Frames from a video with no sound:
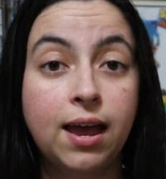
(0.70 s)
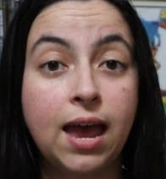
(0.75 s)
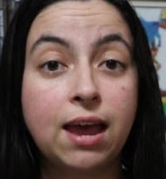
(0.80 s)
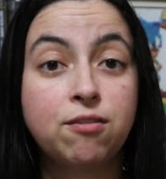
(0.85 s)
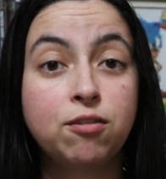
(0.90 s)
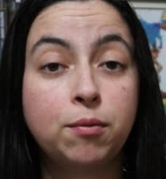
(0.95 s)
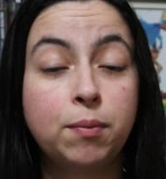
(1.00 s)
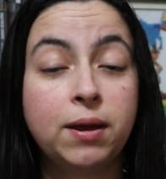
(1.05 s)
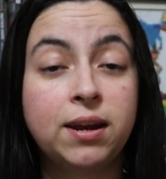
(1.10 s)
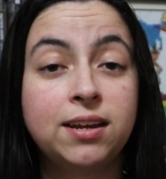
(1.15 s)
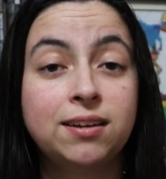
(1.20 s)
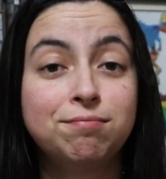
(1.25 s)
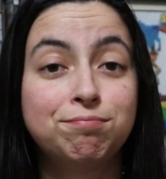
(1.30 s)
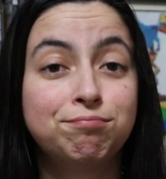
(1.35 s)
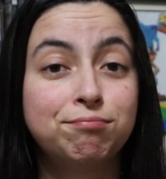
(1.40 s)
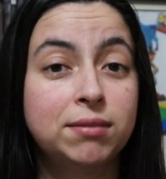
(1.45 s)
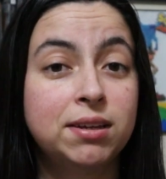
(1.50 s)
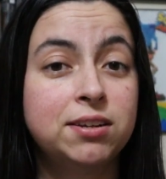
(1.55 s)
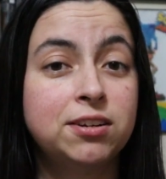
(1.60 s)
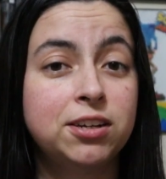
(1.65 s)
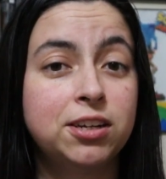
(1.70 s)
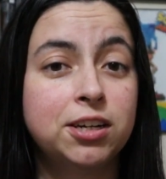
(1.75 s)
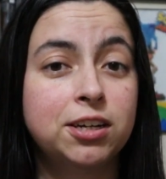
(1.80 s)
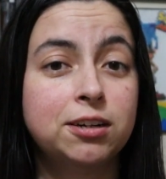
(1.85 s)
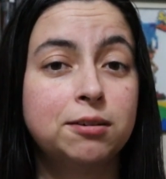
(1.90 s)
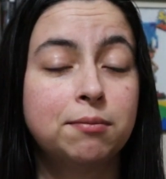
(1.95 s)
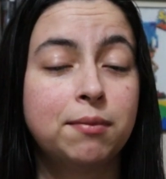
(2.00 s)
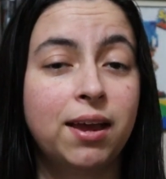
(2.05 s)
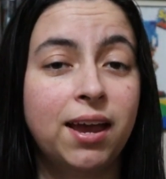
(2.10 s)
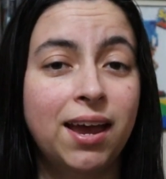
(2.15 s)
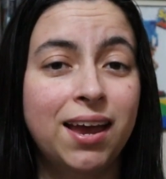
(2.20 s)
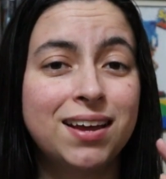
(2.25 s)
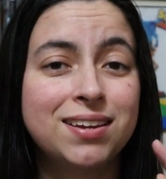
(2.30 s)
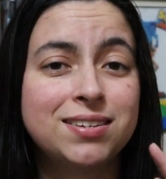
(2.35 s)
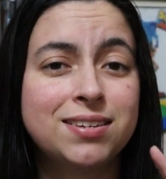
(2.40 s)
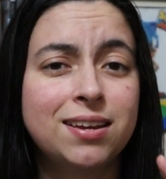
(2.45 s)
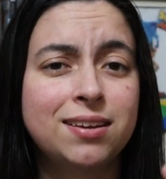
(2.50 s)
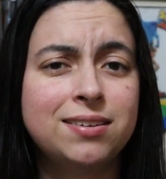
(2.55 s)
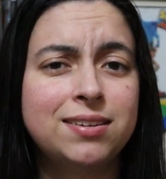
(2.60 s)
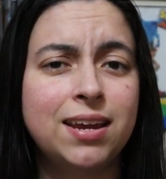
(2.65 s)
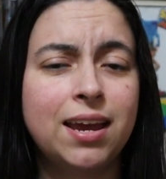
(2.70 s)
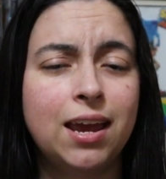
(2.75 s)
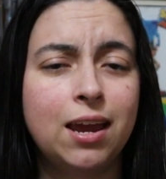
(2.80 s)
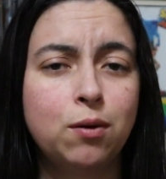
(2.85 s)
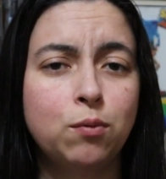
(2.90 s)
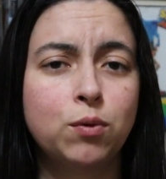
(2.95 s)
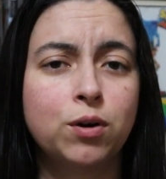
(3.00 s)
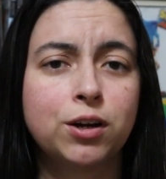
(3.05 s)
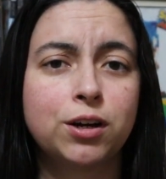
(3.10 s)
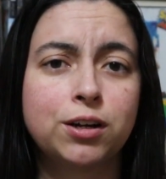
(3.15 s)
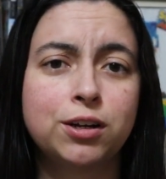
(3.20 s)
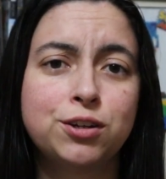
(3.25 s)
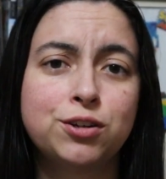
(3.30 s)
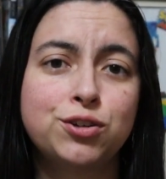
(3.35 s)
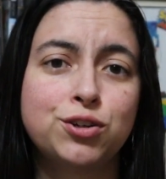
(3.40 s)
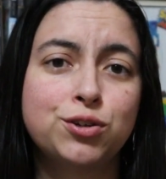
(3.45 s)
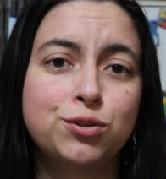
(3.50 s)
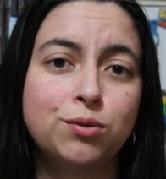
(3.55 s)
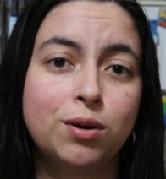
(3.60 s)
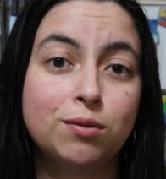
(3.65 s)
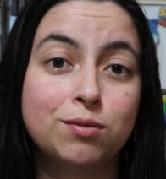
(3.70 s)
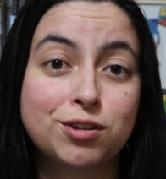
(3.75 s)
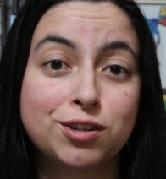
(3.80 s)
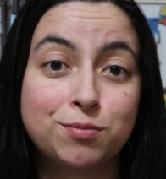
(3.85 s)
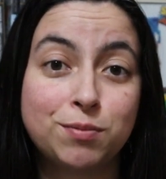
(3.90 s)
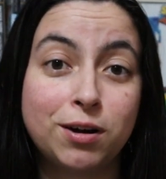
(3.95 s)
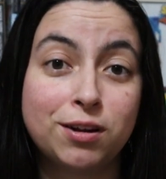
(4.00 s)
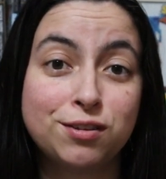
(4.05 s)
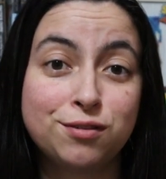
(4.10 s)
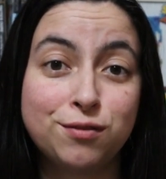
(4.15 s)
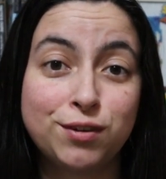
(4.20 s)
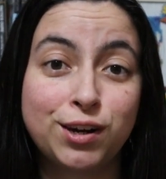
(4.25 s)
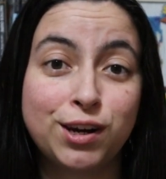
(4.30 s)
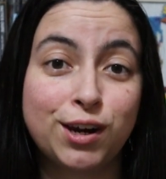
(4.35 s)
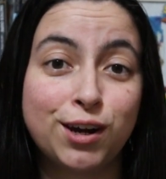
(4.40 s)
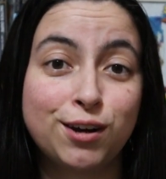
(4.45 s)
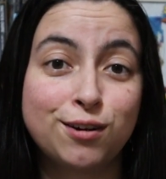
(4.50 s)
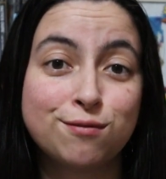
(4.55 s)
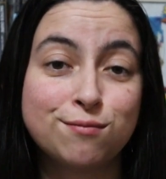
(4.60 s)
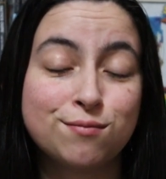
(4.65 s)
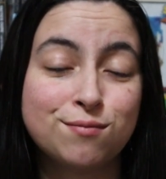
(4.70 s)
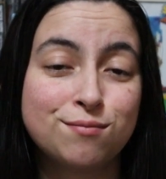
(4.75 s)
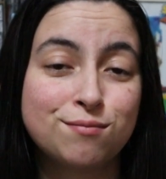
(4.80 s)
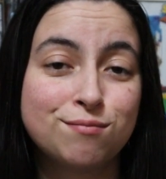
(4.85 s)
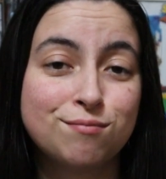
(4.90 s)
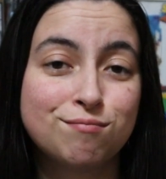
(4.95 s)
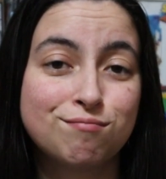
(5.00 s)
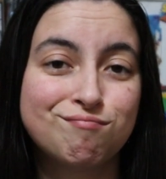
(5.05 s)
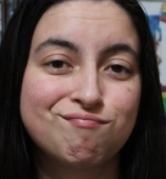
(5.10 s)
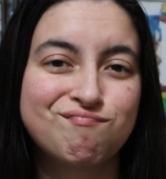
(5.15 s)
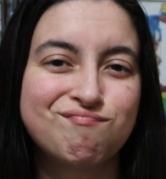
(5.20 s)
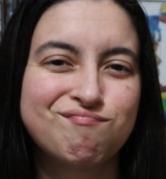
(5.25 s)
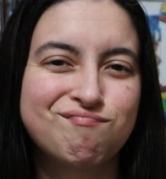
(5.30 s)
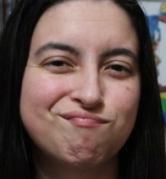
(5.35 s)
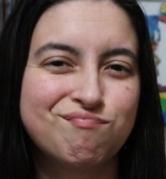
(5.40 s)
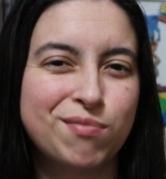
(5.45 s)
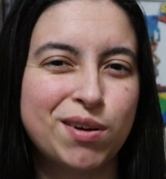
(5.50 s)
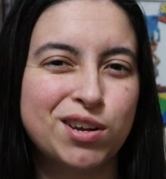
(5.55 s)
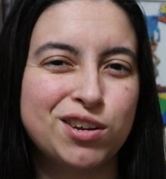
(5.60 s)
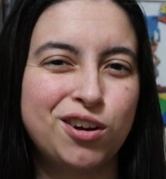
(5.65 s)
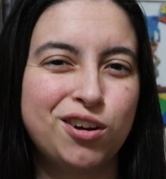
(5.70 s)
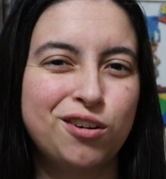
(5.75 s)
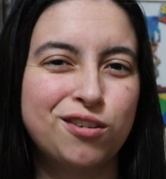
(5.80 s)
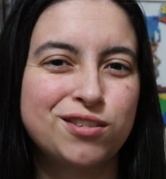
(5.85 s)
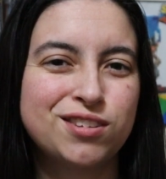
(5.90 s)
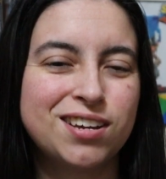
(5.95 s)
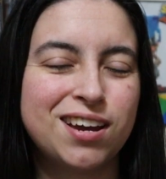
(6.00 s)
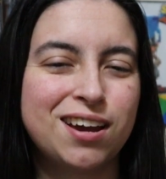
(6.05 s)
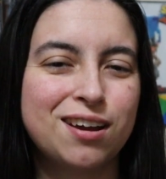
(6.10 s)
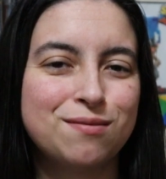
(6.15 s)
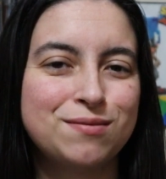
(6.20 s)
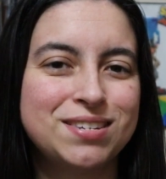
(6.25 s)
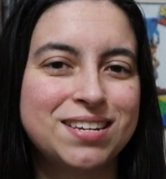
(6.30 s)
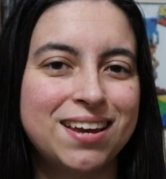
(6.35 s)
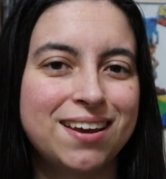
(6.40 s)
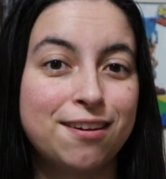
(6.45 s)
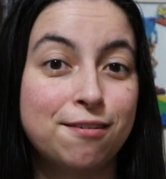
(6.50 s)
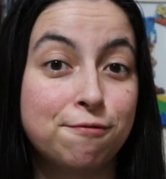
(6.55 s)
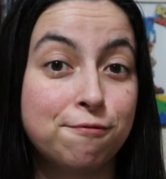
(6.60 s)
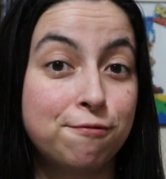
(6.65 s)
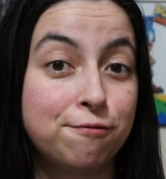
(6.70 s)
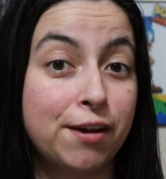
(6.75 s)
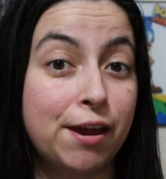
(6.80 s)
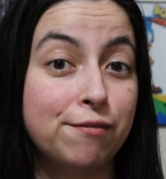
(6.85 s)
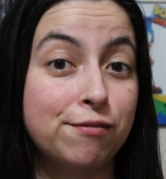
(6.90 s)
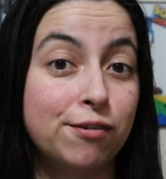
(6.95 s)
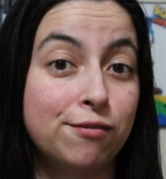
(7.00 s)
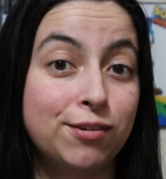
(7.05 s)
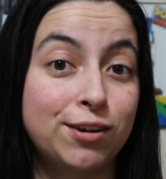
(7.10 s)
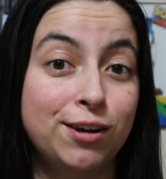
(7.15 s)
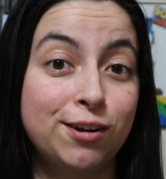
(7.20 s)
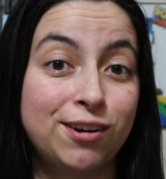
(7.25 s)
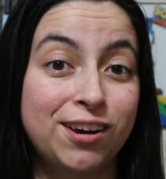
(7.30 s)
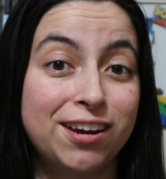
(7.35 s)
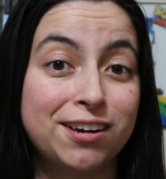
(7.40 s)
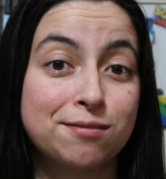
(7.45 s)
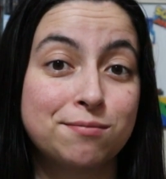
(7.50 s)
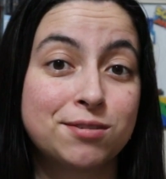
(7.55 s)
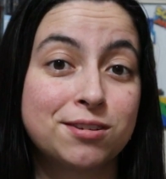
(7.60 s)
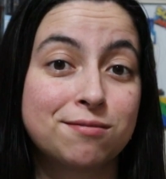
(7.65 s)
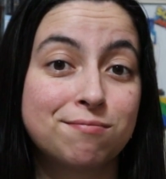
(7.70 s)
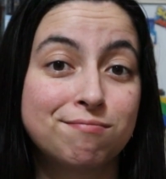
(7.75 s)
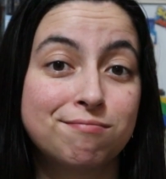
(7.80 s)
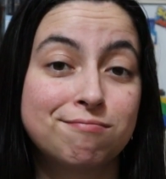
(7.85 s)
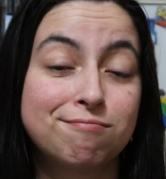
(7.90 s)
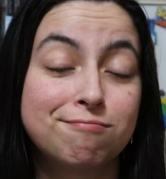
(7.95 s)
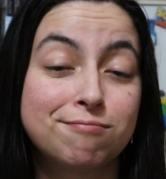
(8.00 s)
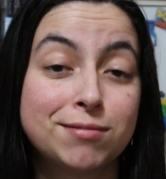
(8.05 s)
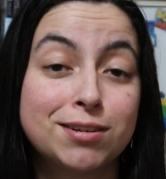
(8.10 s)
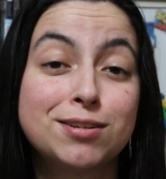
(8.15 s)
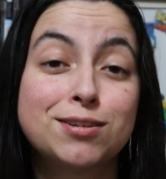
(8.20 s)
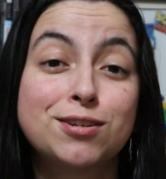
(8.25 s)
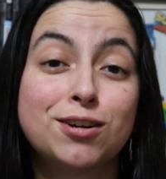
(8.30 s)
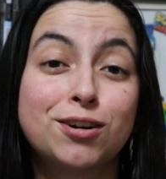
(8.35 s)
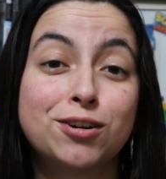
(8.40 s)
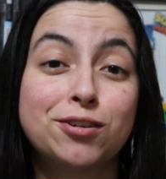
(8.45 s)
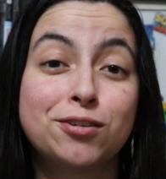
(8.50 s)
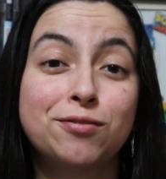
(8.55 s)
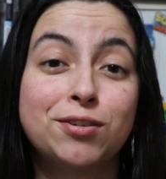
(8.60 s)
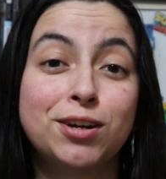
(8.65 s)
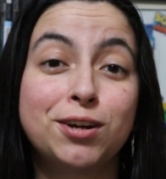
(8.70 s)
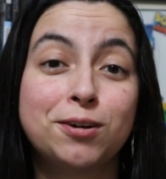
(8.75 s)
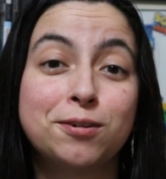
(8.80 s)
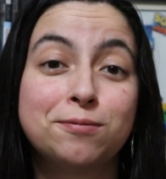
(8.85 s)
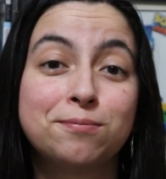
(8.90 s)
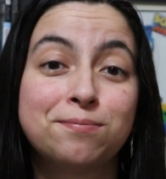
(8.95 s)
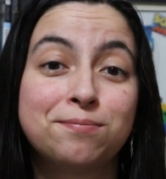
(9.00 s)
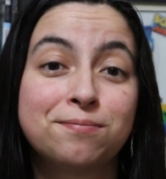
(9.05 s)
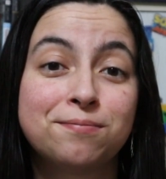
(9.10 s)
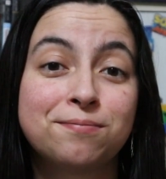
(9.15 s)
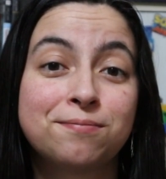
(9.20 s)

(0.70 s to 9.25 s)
Hey everybody, Linda here, and today we're gonna do a response video, my all-time 10 favorite video games. Let's start the video.